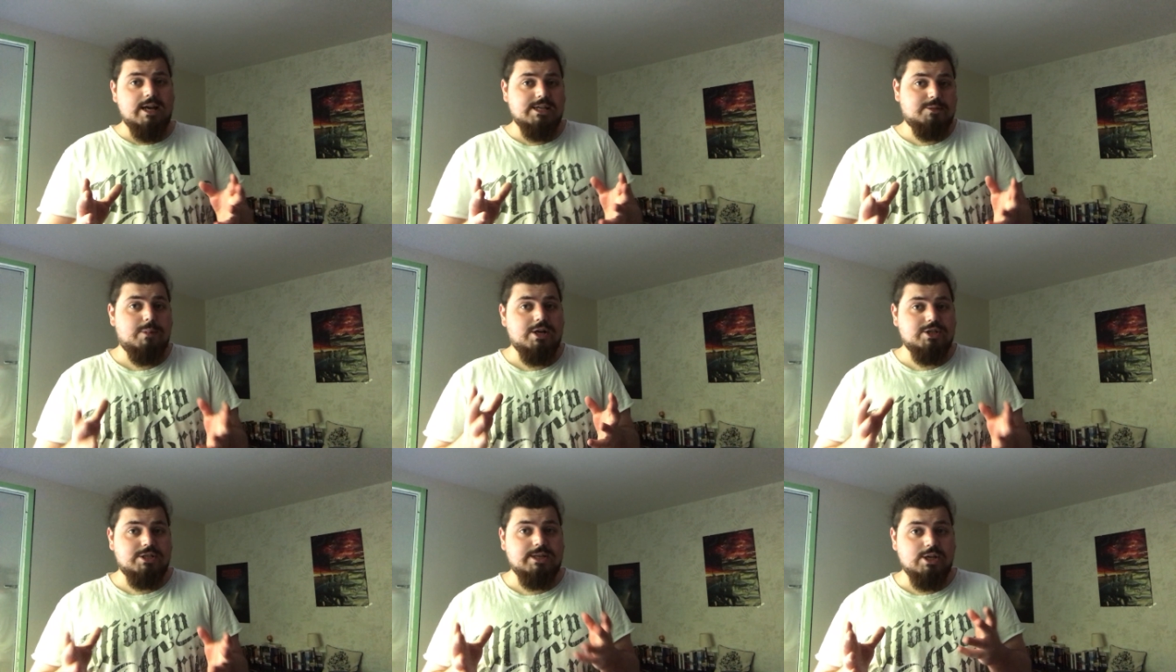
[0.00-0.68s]
as
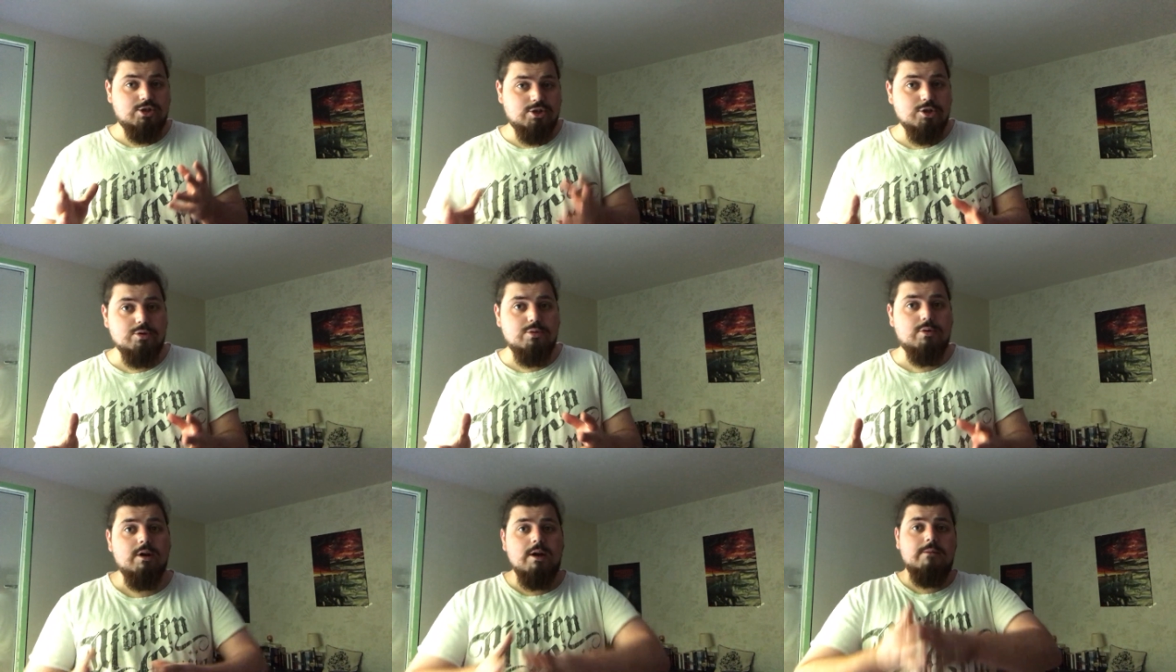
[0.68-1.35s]
much as I
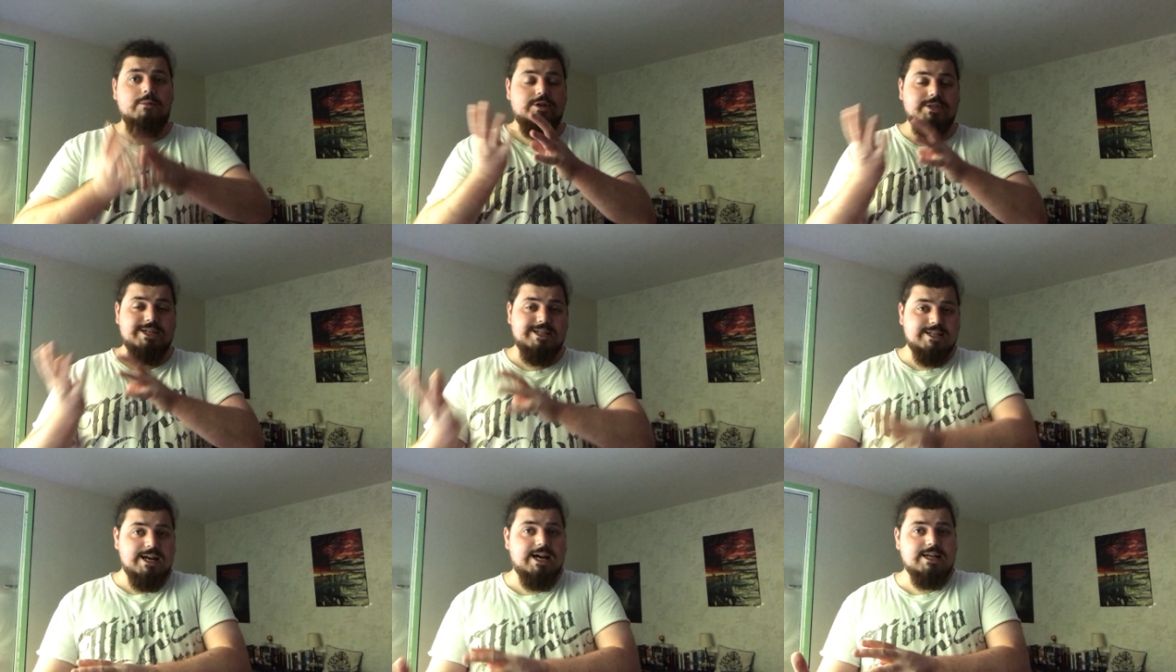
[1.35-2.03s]
do, because
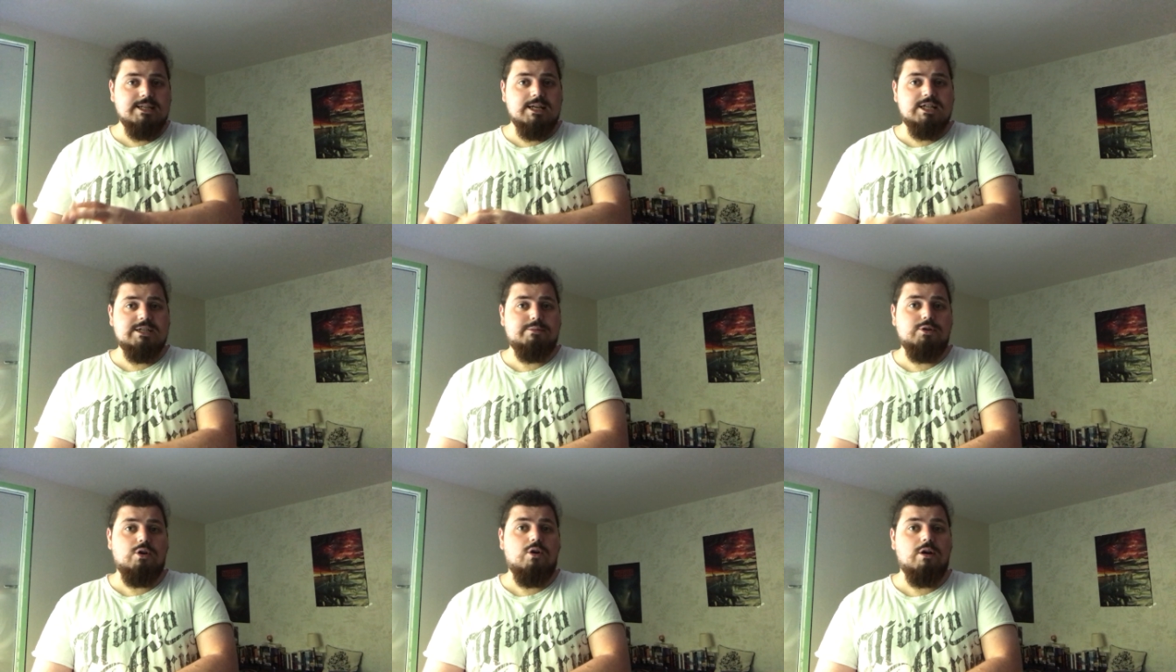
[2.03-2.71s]
it does
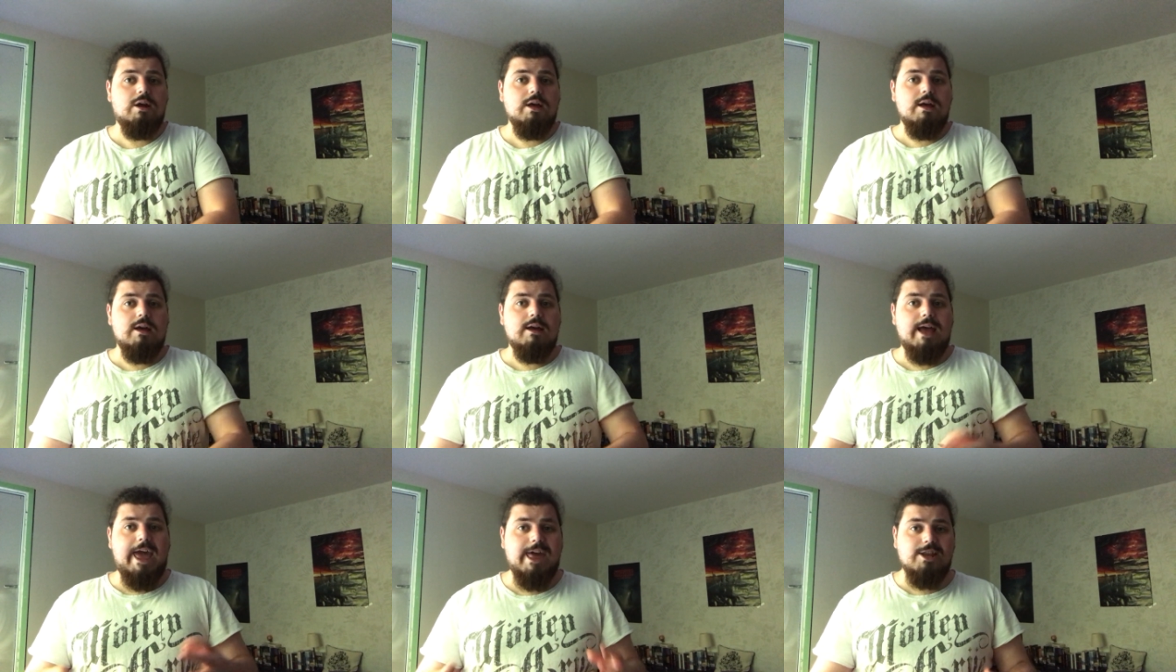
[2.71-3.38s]
explore
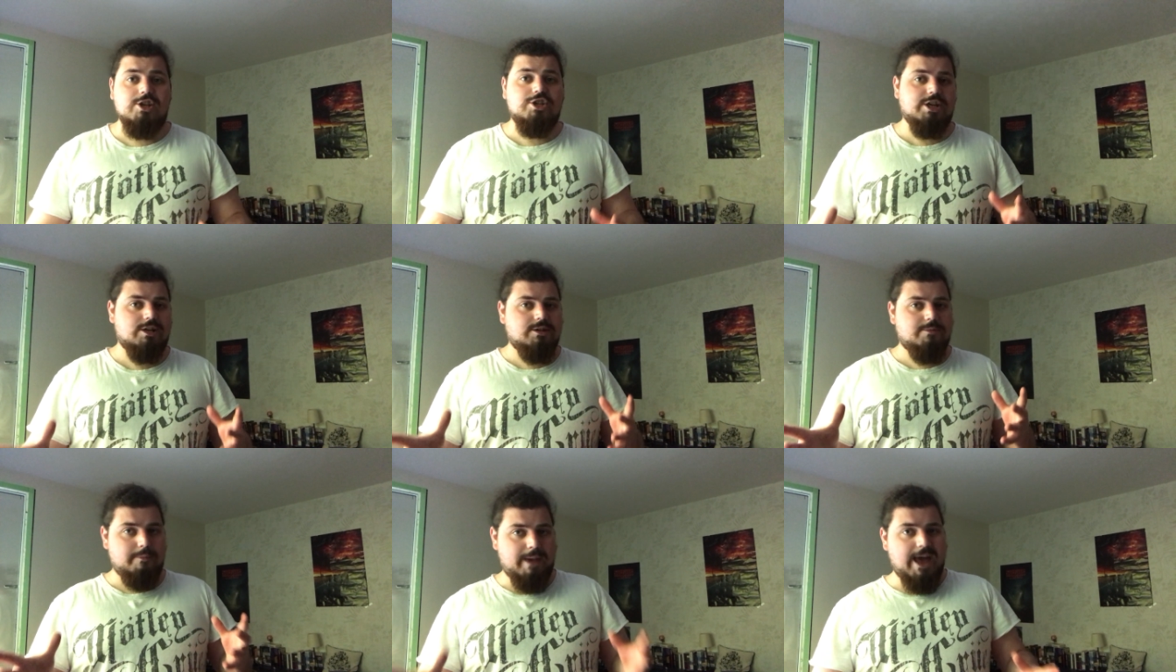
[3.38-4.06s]

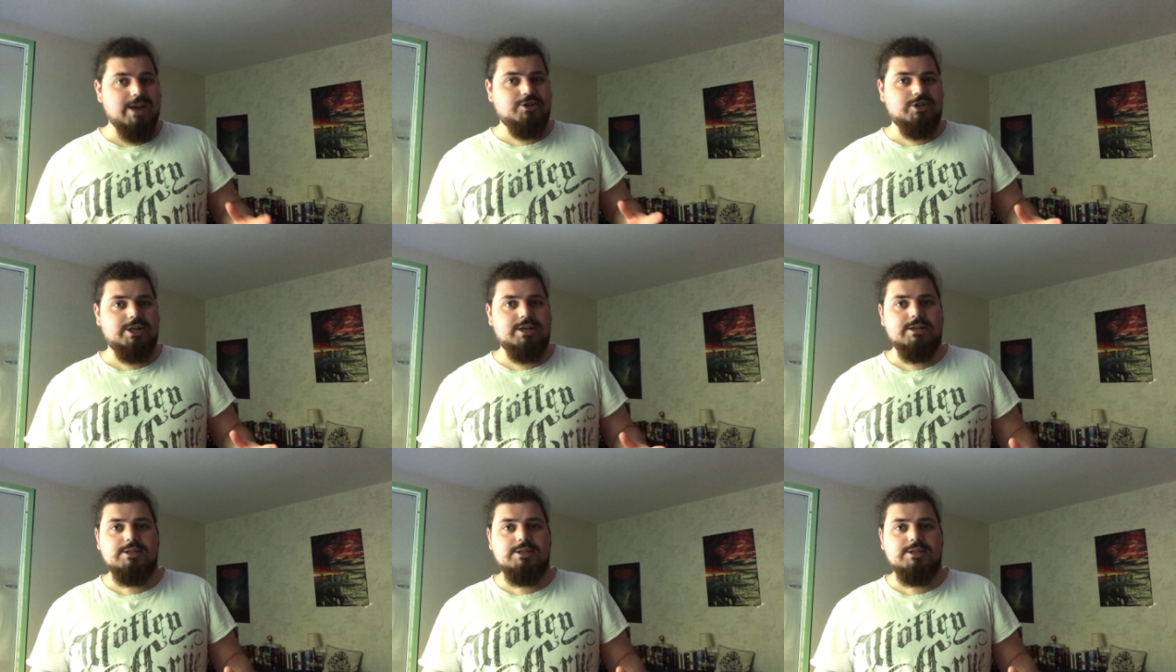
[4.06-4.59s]
ancient magic.